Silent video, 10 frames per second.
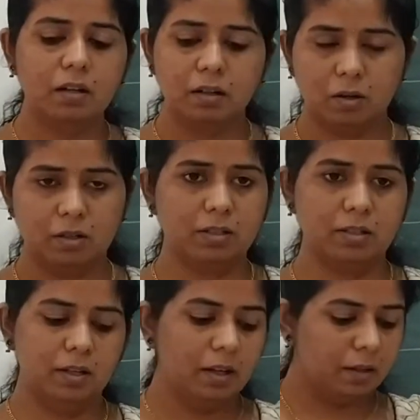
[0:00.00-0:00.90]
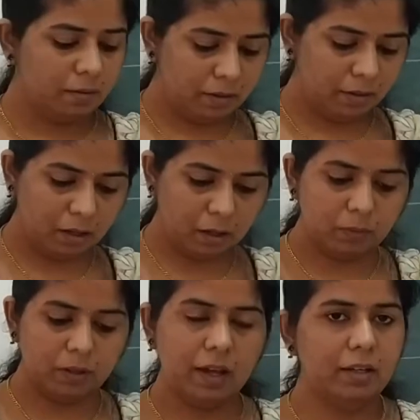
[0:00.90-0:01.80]
on it.
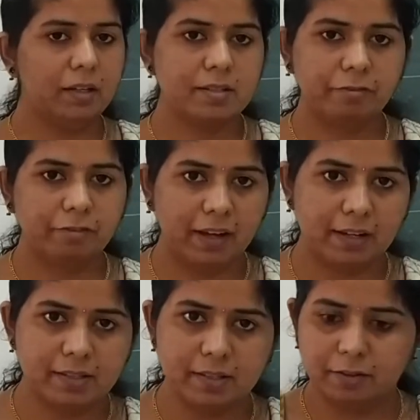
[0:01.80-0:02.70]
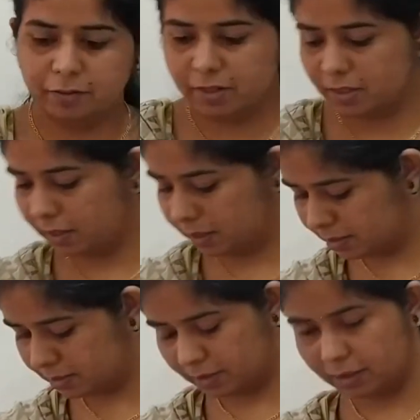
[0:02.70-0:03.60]
Now, and it is a flat surface,
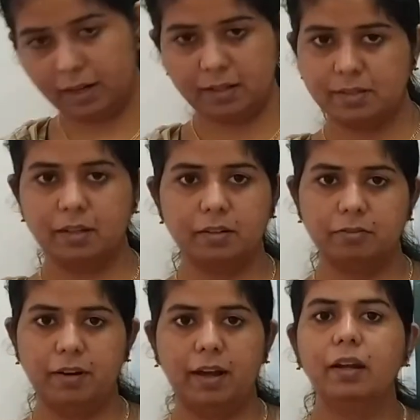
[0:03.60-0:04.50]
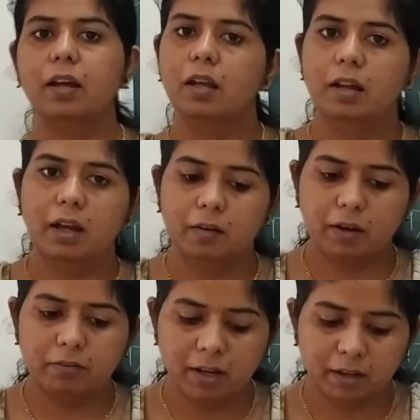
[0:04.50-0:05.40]
its legs are flat,
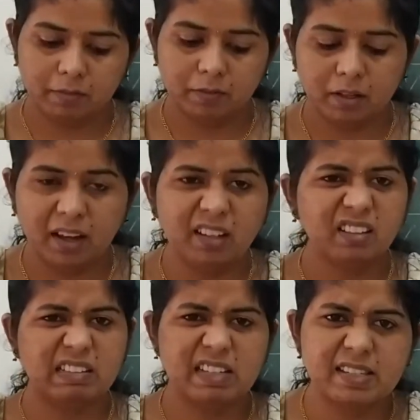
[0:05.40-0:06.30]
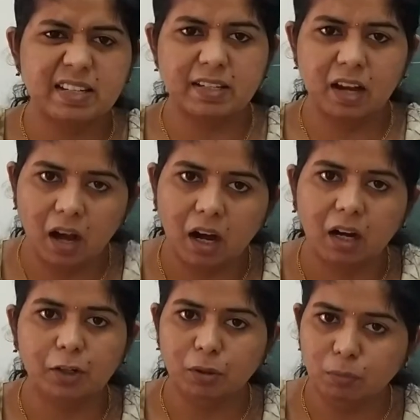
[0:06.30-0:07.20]
and it is little
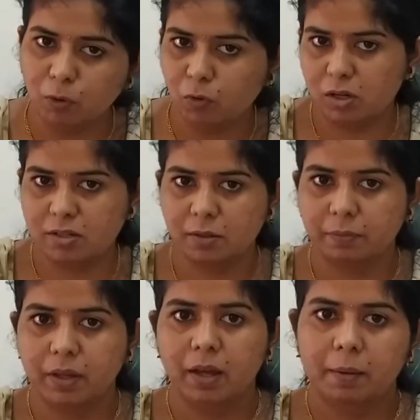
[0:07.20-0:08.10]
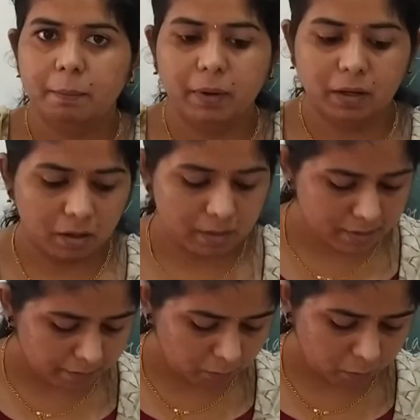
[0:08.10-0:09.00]
hard to move also,
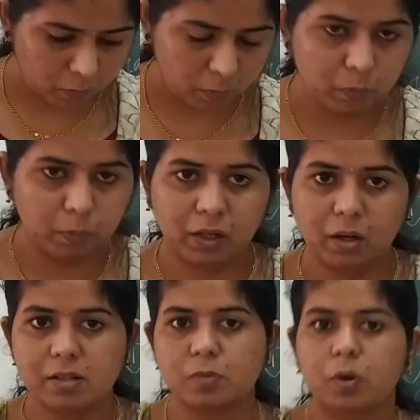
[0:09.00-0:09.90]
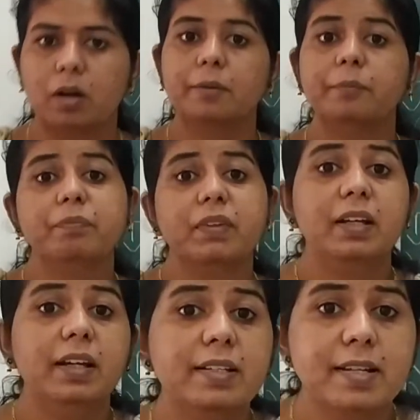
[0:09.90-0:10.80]
because what
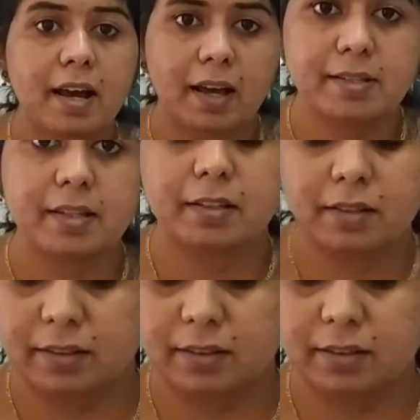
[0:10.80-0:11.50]
it has,